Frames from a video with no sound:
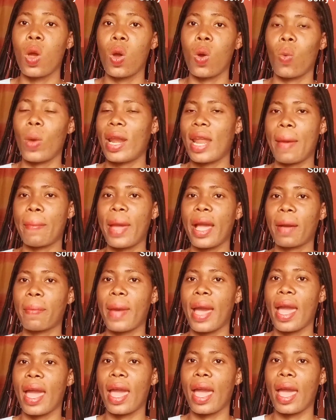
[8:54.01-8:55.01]
When I make my
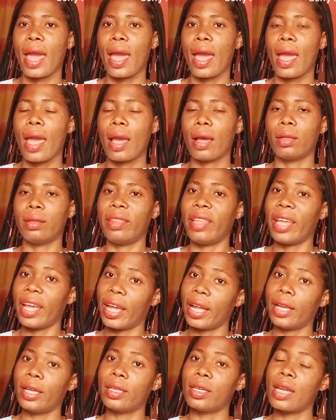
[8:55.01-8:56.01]
hair,
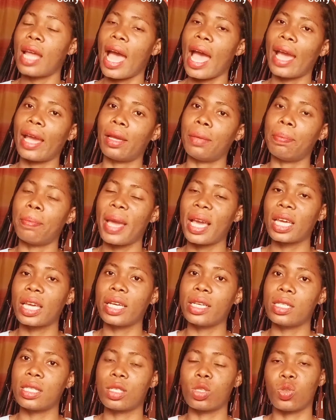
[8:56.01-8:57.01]
then I make it